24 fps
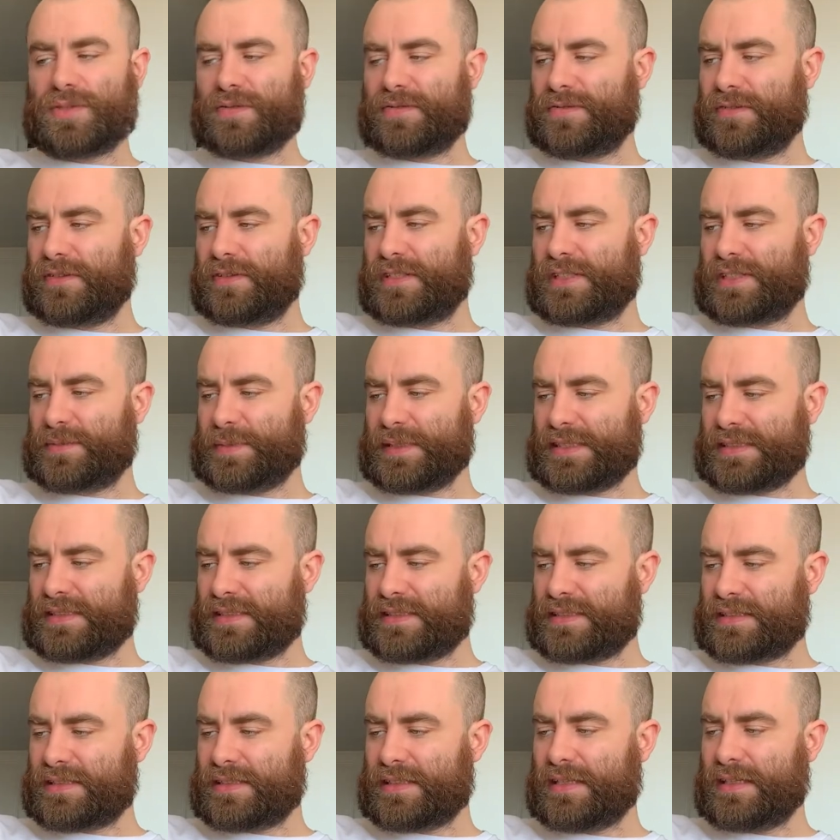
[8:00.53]
for this
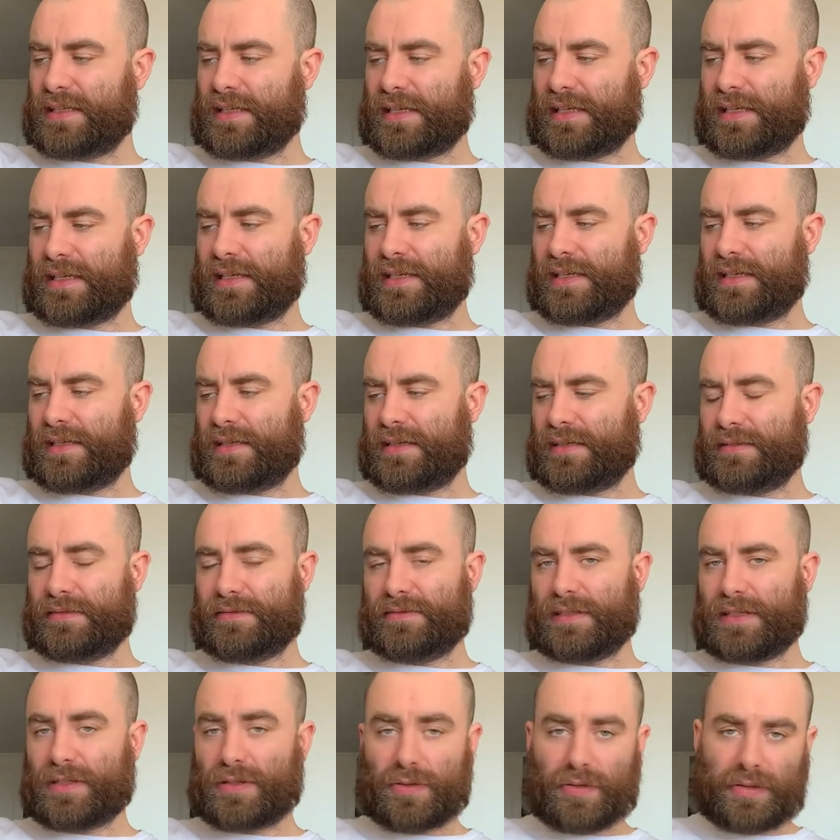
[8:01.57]
species,
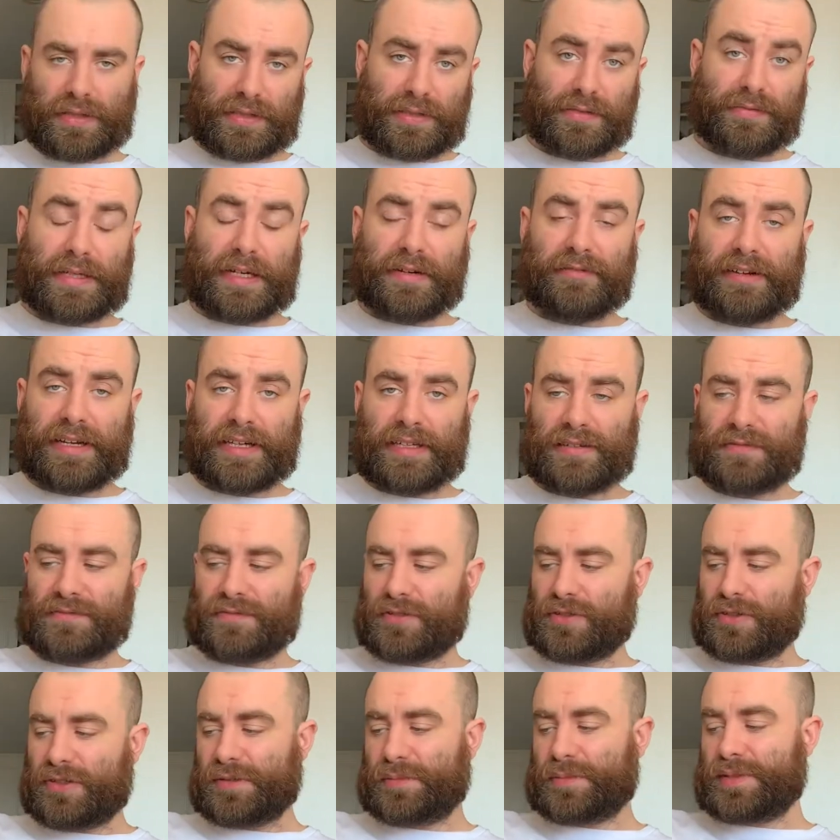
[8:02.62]
according to what I read on
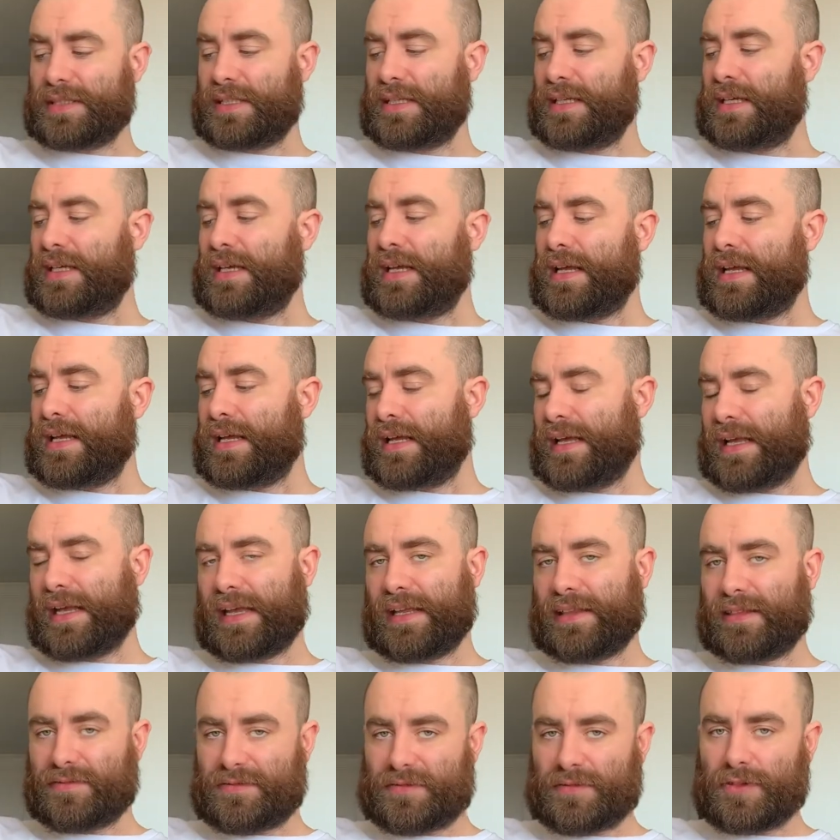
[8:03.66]
forums.
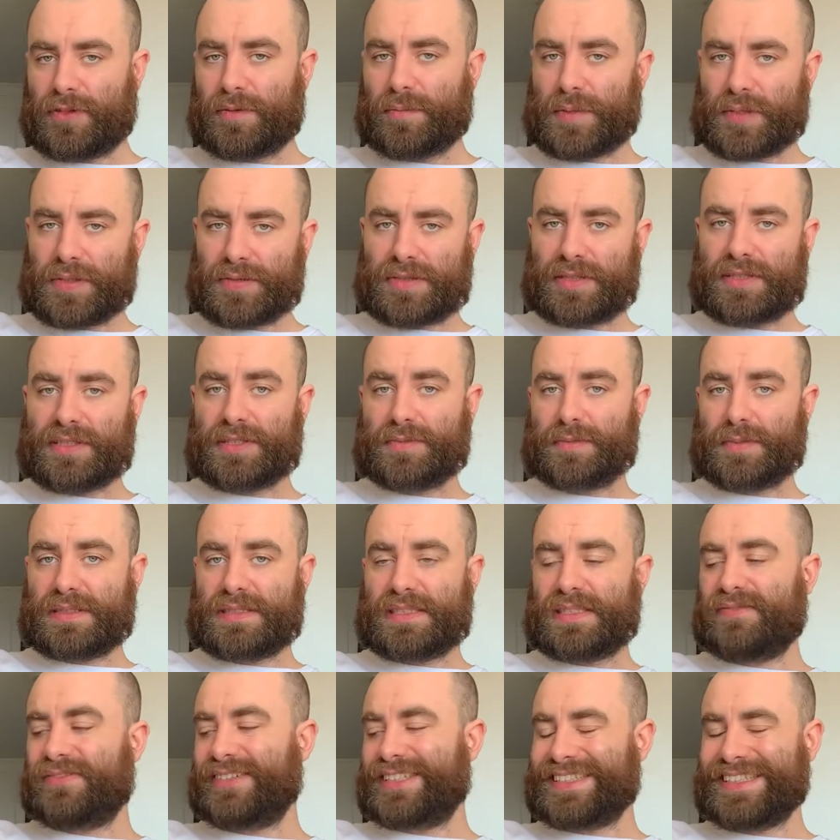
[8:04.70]
And the forum post
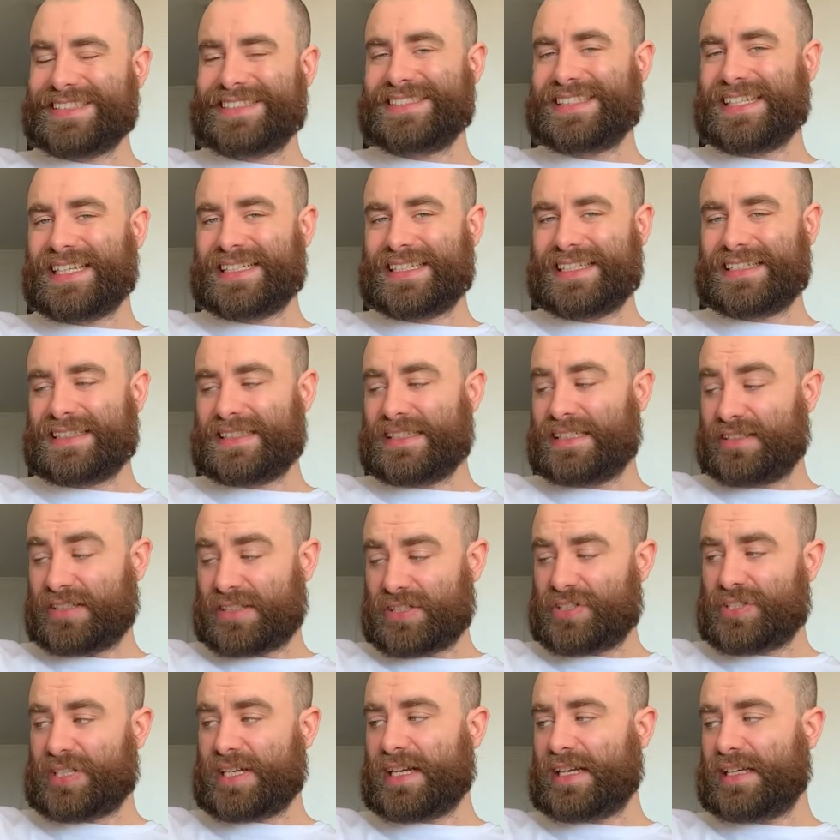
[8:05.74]
specifically cited
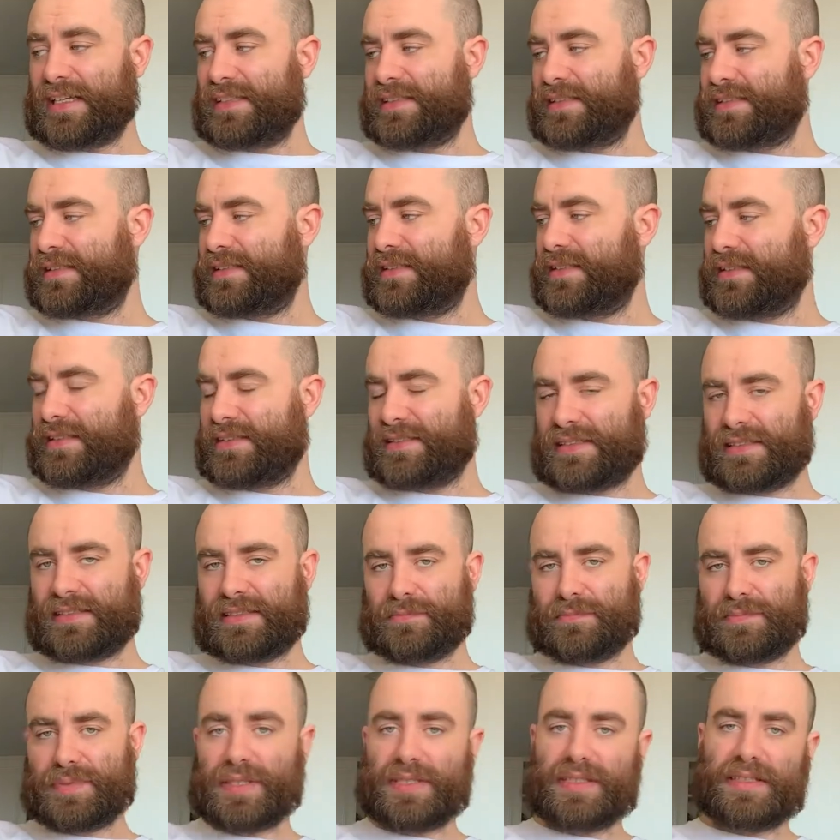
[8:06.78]
Irian Jaya's, this
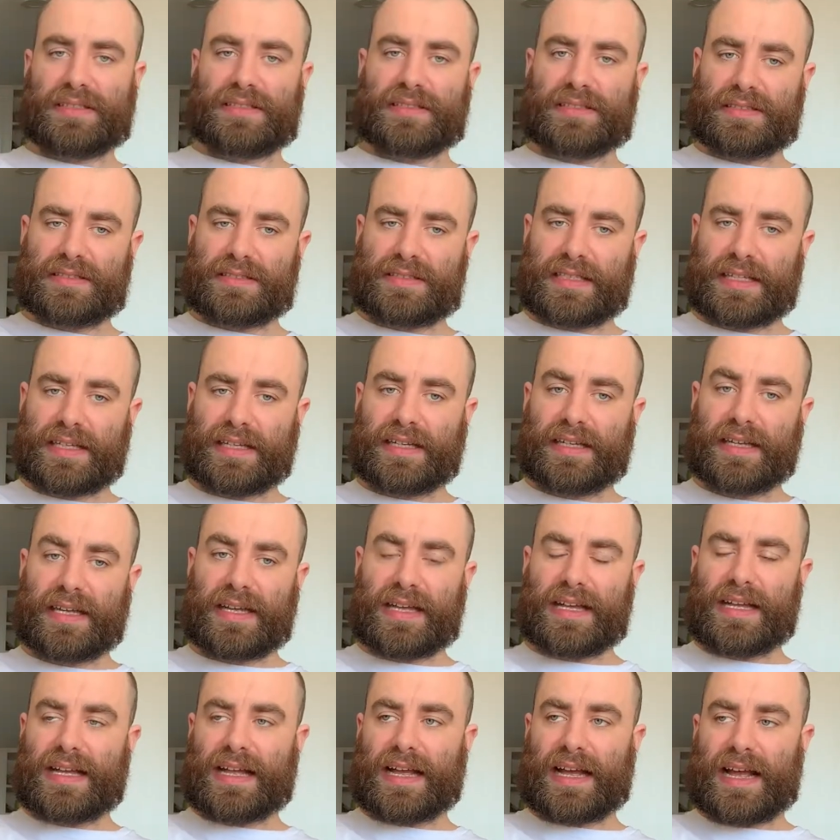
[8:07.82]
particular snake,
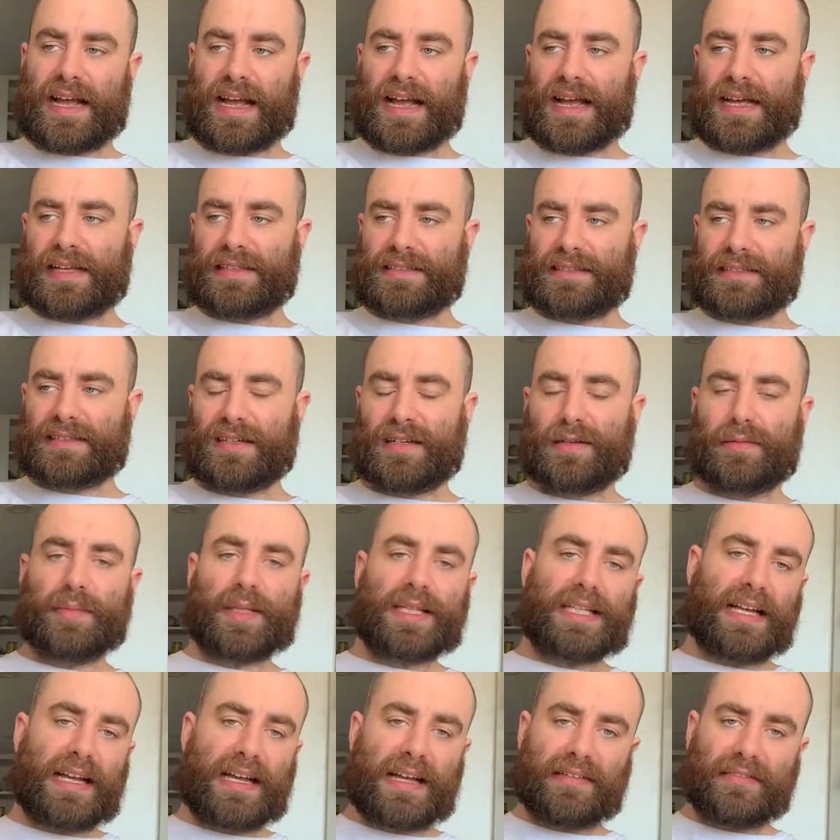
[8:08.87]
as
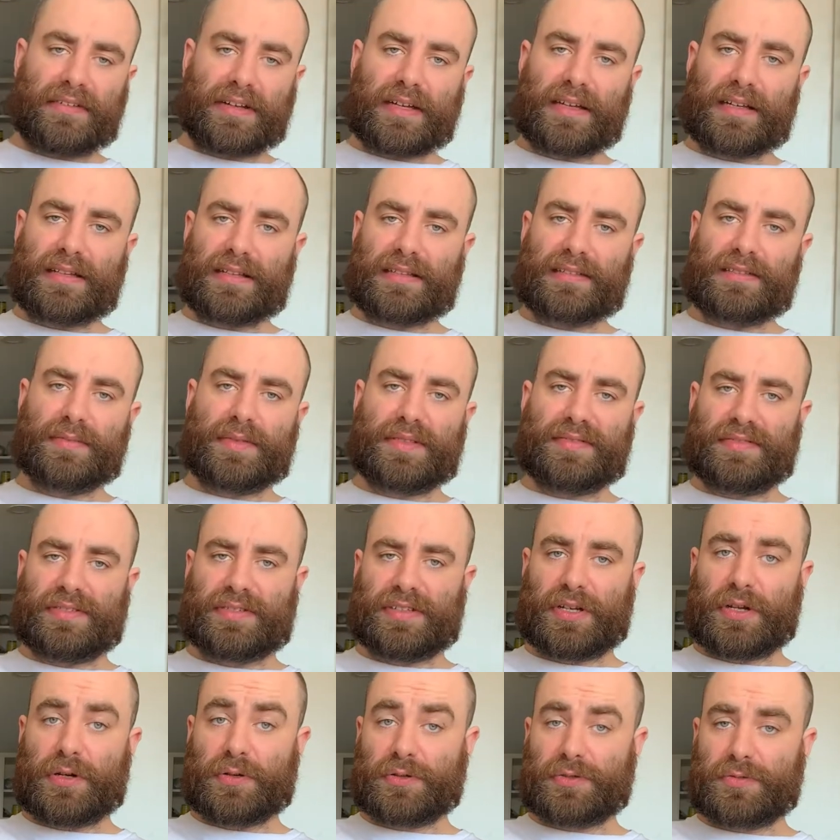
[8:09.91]
commonly having a little bit of a
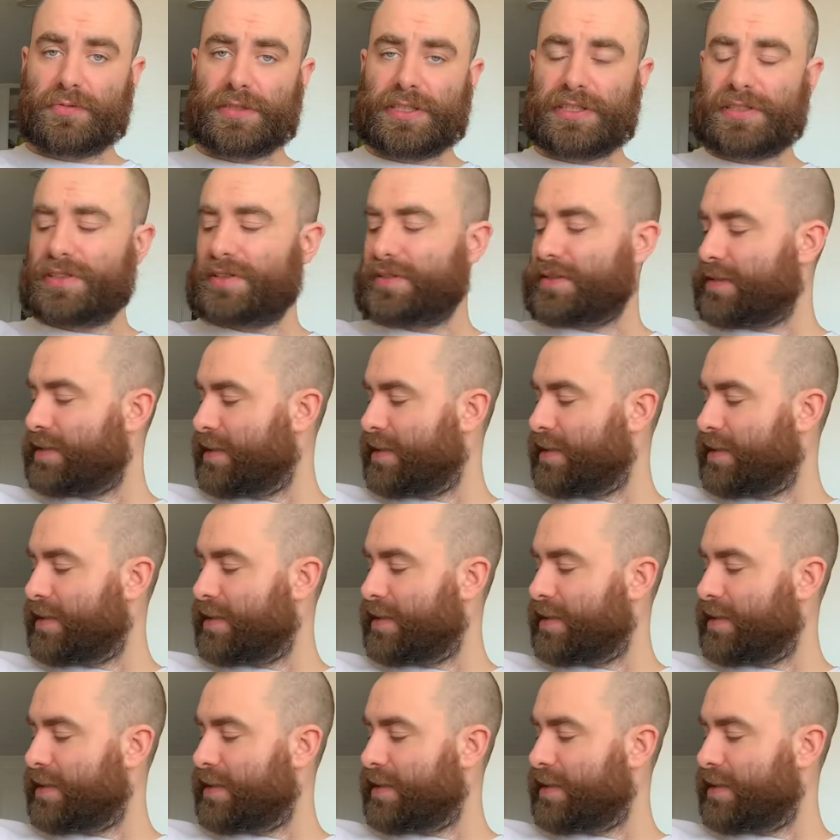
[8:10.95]
nose whistle.